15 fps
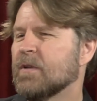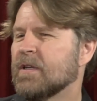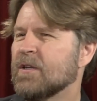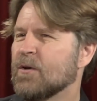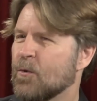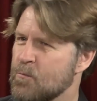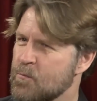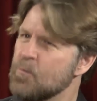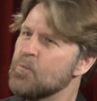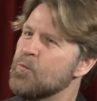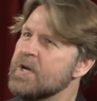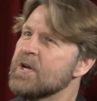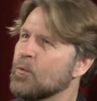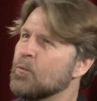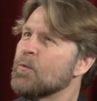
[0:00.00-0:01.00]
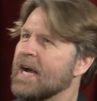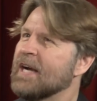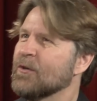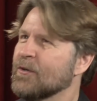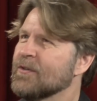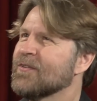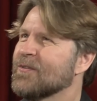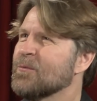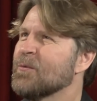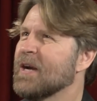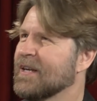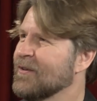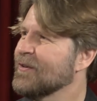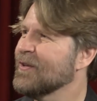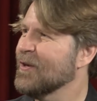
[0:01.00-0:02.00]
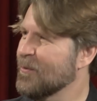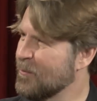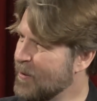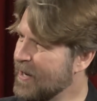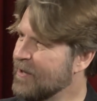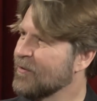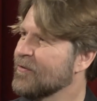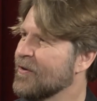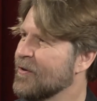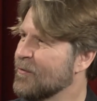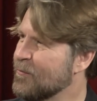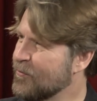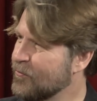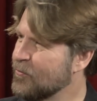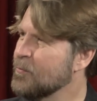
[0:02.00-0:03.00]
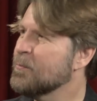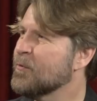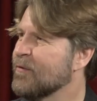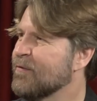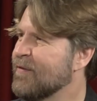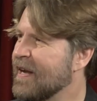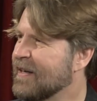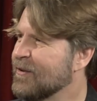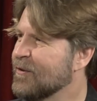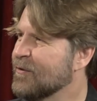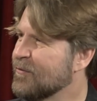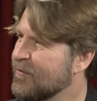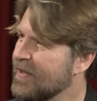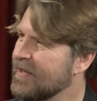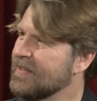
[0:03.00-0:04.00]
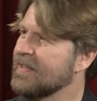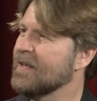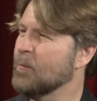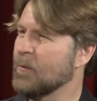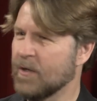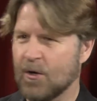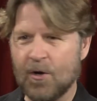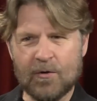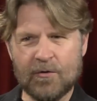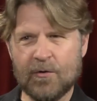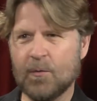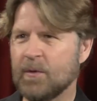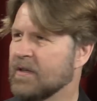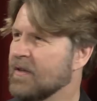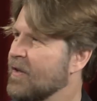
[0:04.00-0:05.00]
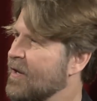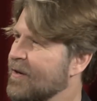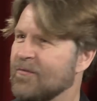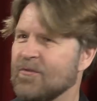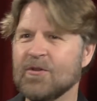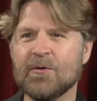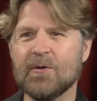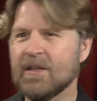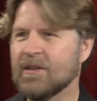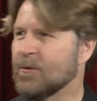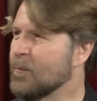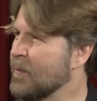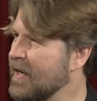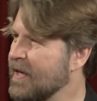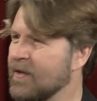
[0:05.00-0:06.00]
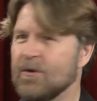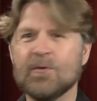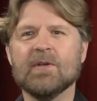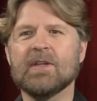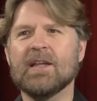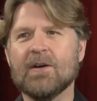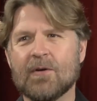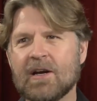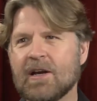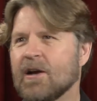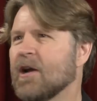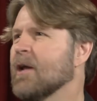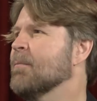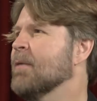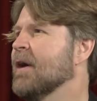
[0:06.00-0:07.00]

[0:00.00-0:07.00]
you know real records record you know records that are super effective that, mm-hmm. that we all know and love that are on the radio and that are on our